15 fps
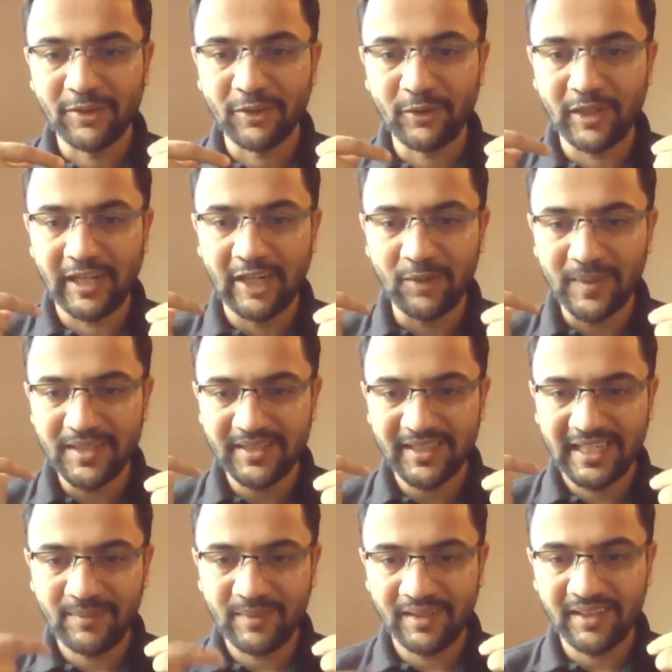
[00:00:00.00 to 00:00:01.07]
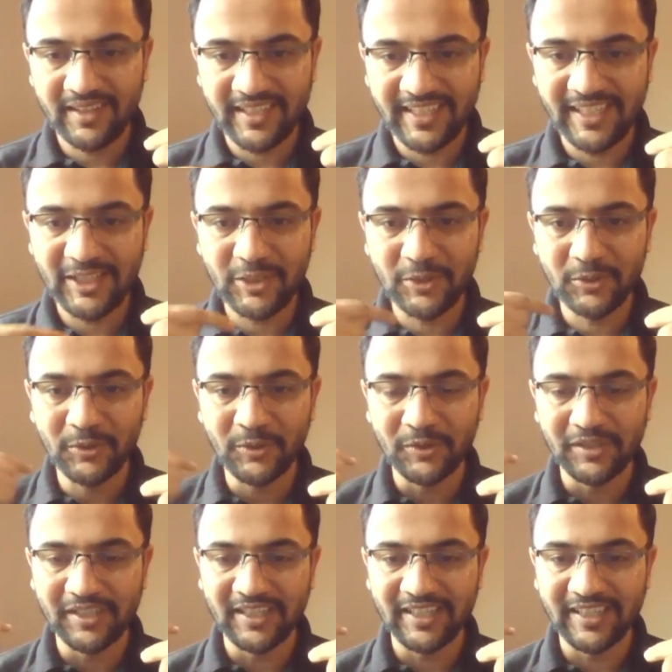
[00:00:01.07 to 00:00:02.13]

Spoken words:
So how much time does it take to